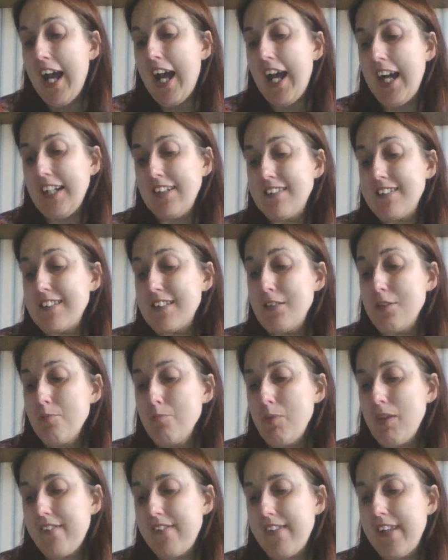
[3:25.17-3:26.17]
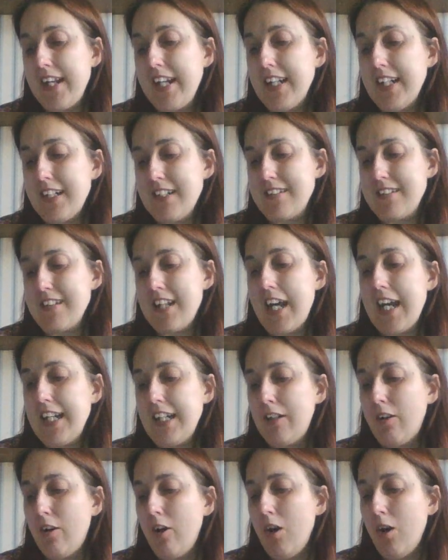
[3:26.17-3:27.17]
And number six,
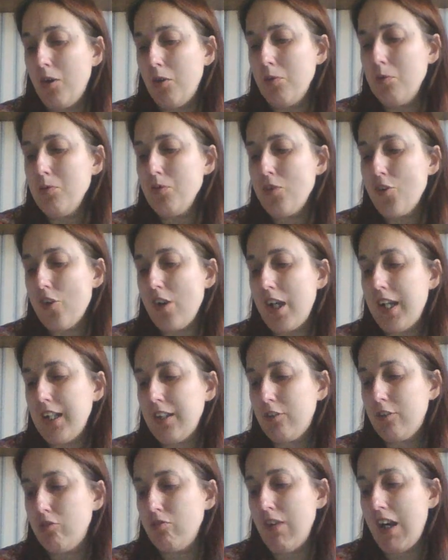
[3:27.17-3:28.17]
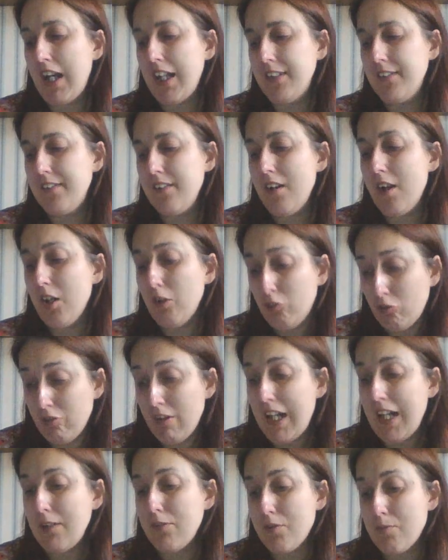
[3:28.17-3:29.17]
a Coles at grand, a
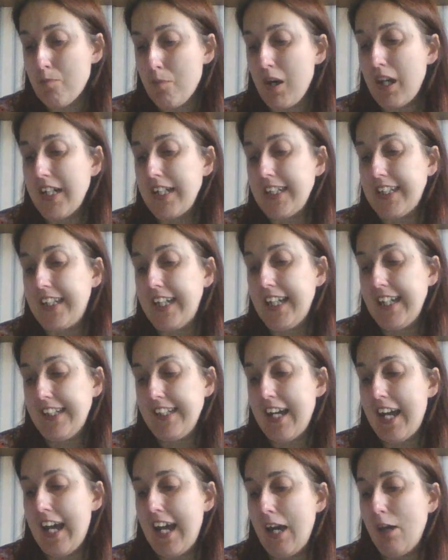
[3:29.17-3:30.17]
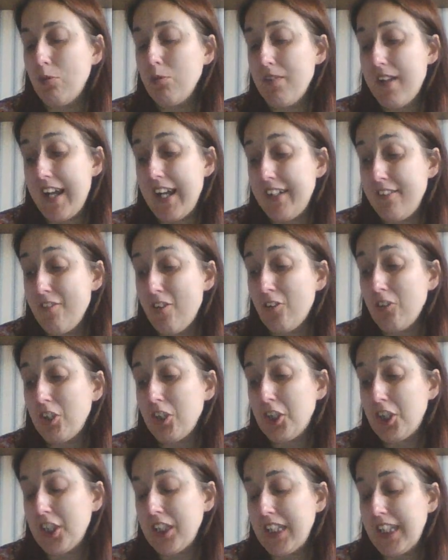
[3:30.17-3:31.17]
groundbreaking owl
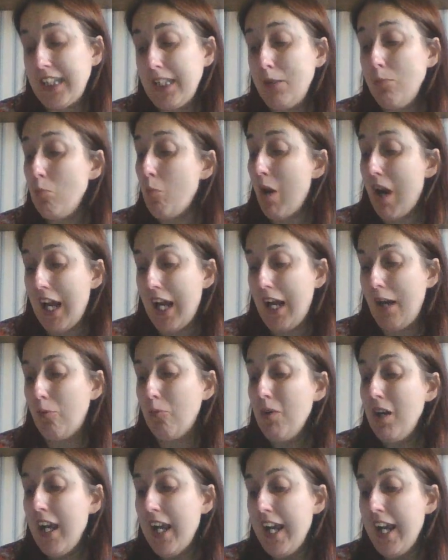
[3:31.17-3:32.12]
technology. Wow,